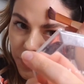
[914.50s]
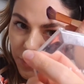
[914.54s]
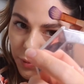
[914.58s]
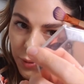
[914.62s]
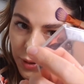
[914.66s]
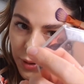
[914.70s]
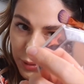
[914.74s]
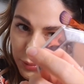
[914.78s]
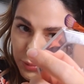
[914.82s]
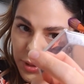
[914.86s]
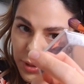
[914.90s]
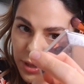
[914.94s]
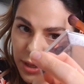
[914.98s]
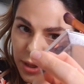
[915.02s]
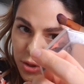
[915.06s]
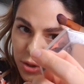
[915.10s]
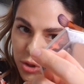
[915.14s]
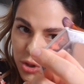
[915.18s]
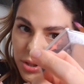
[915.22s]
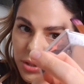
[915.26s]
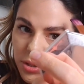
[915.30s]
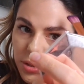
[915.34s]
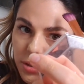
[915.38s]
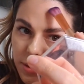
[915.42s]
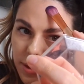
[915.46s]

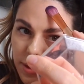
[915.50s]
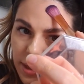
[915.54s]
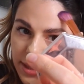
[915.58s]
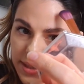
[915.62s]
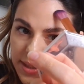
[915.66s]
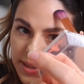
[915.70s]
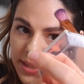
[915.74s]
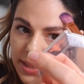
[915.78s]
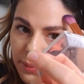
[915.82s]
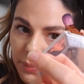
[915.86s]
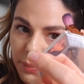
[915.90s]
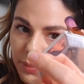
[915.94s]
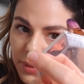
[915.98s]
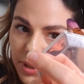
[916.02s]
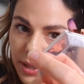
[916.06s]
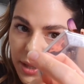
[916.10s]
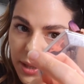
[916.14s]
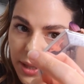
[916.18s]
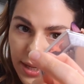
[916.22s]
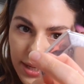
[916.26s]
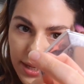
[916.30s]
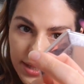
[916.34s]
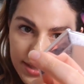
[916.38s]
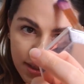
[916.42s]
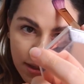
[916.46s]
foundation, like something
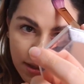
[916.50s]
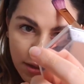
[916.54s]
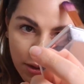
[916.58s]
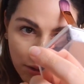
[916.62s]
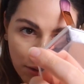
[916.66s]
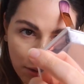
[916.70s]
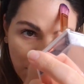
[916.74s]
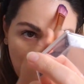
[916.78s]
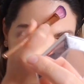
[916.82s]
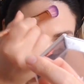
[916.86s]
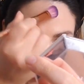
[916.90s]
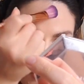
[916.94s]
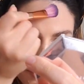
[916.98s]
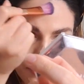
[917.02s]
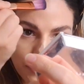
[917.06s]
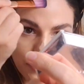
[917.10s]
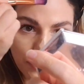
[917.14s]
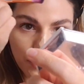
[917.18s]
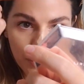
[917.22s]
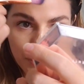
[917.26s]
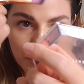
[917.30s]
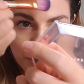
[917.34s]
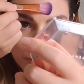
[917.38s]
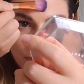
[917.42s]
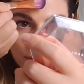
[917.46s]
that has a glowy
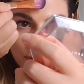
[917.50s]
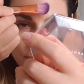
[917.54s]
formula,